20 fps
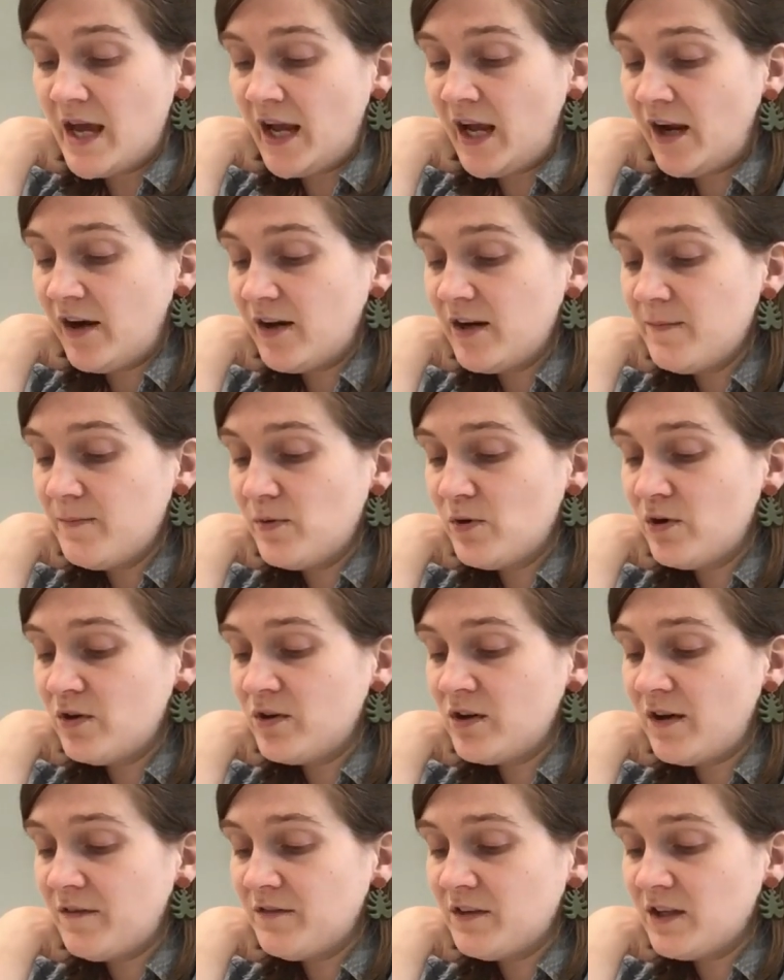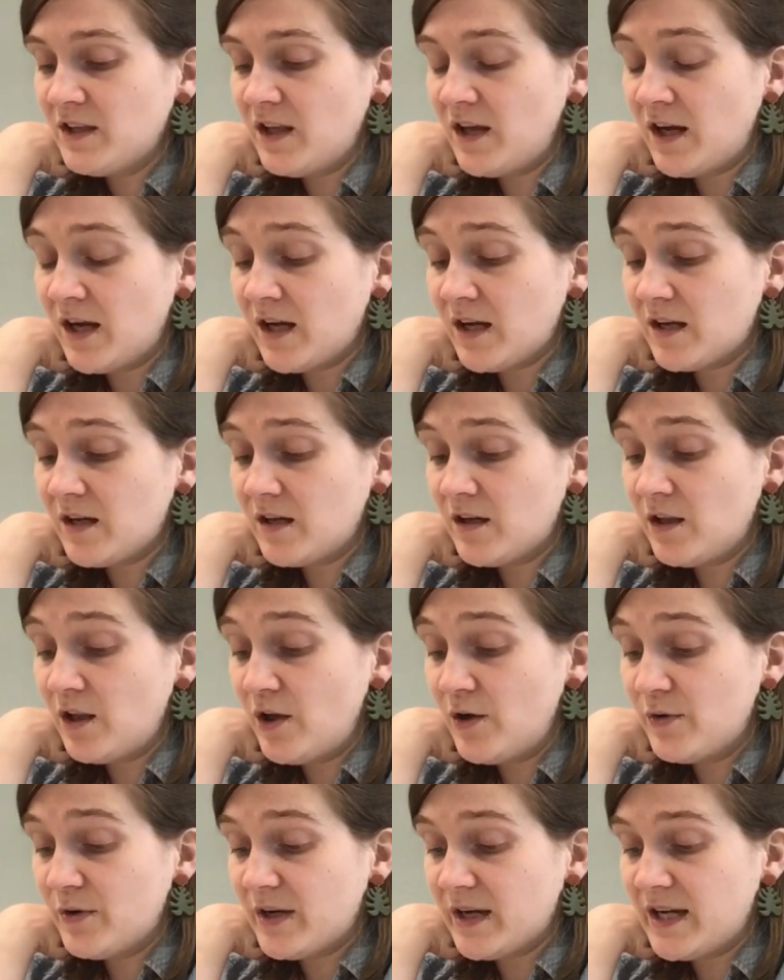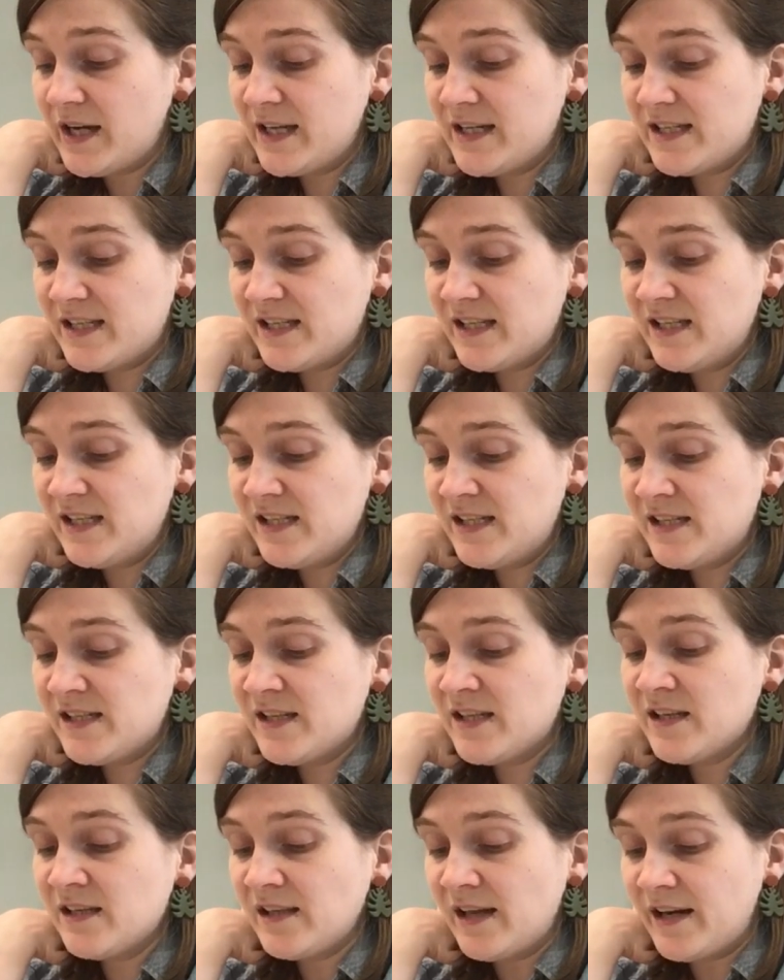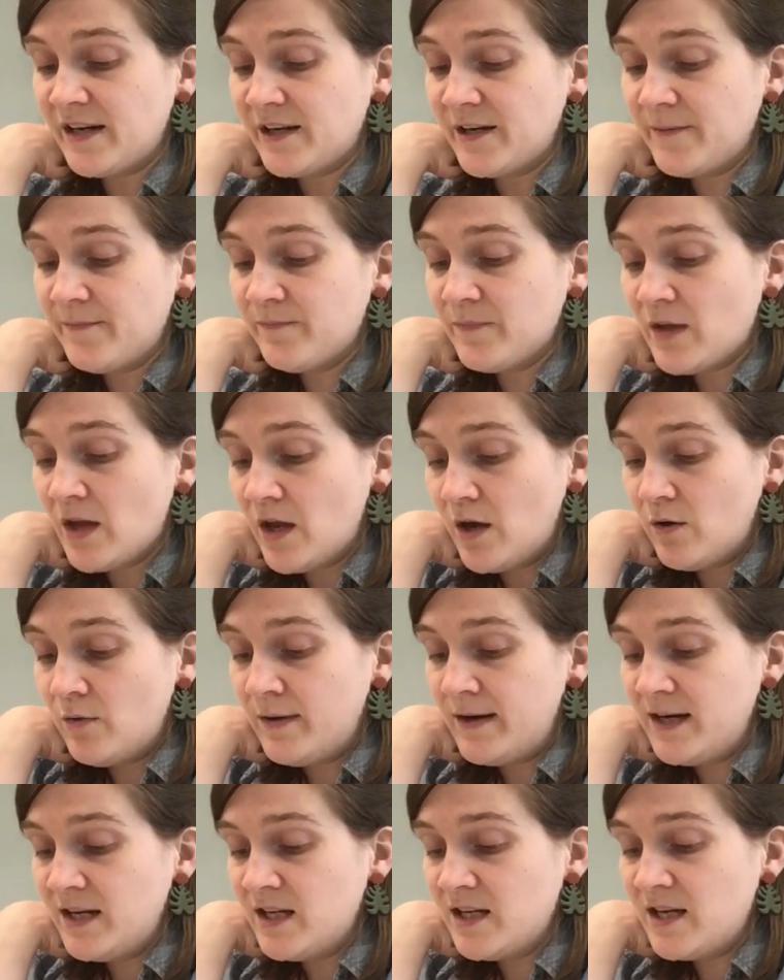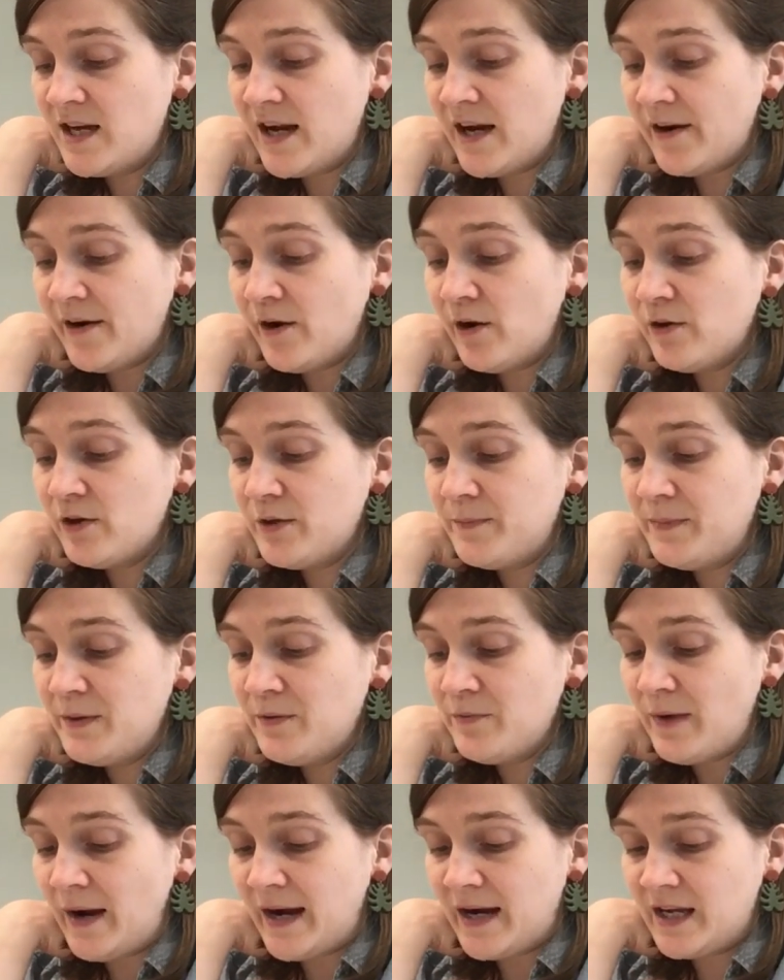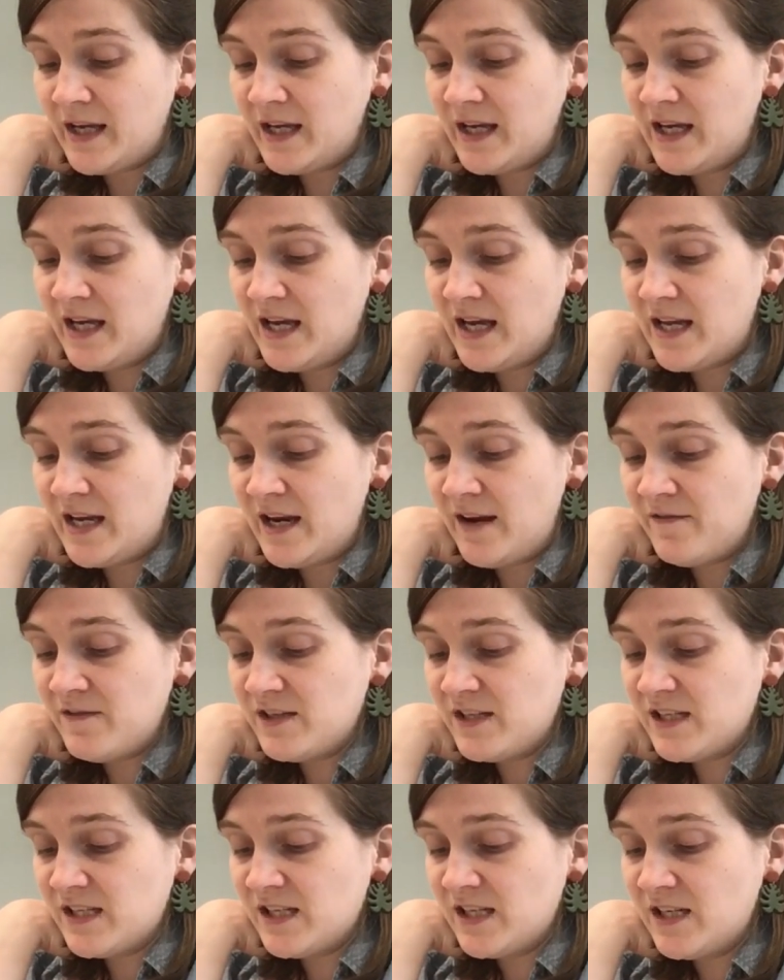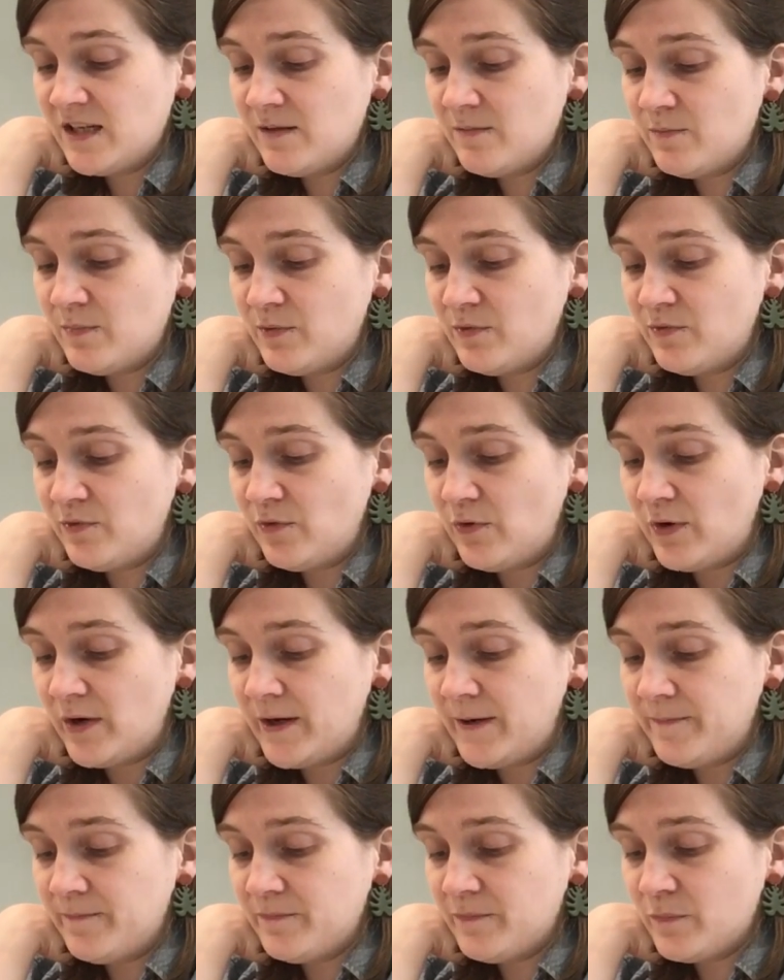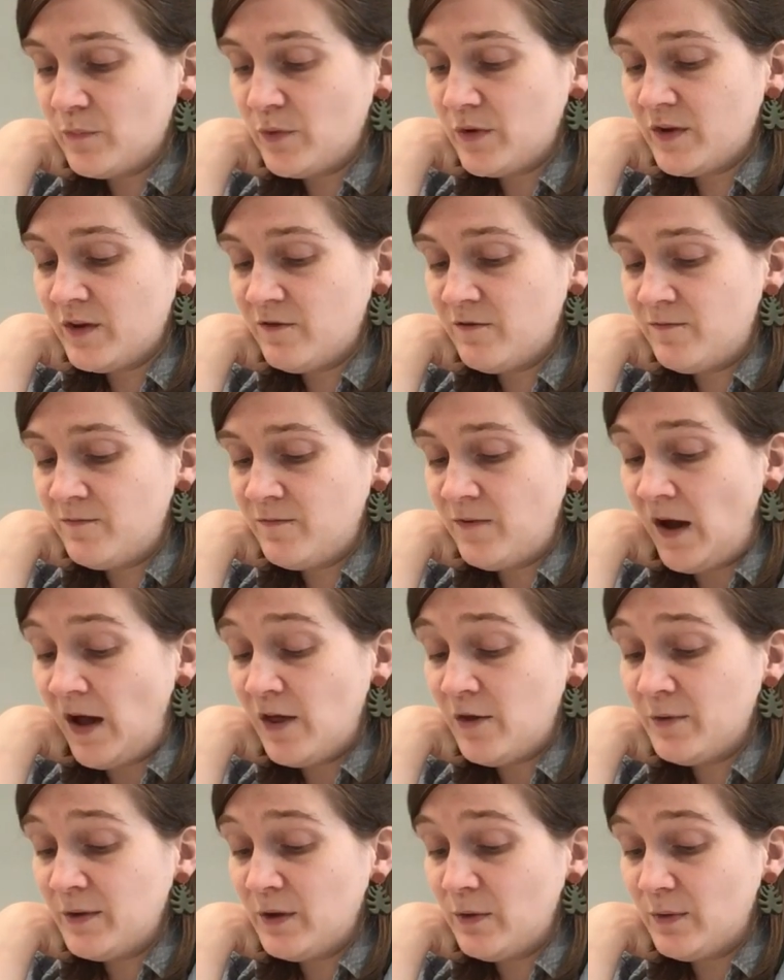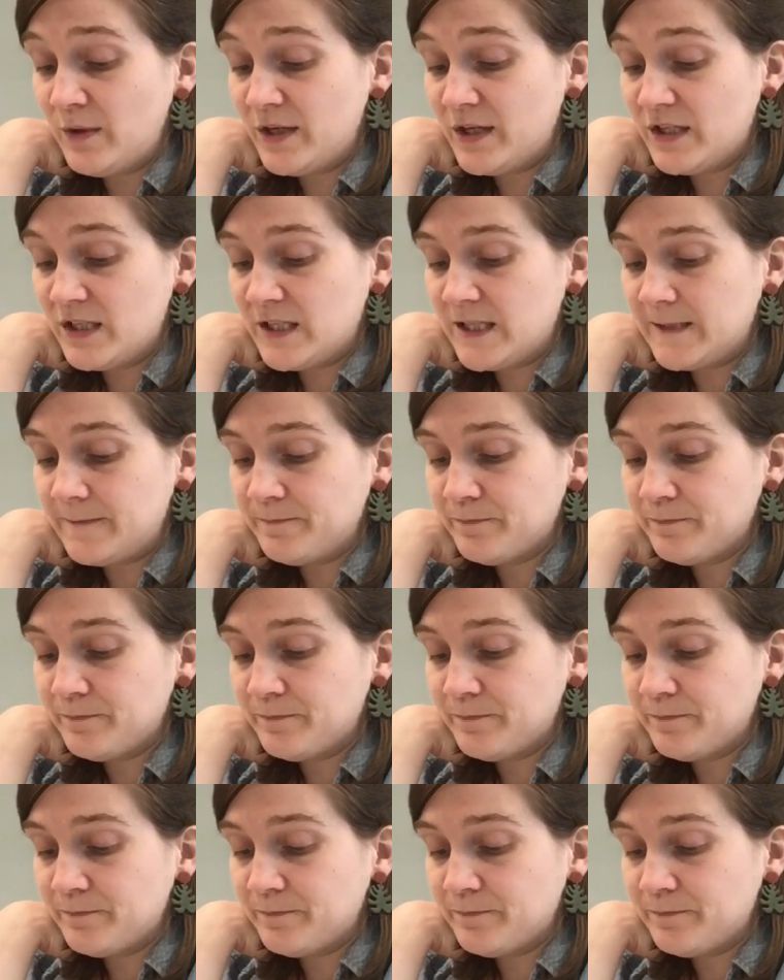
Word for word: Harry pulled off the clock, cloak and seized the letter. Written in narrow, loopy writing he had never seen before were the following words.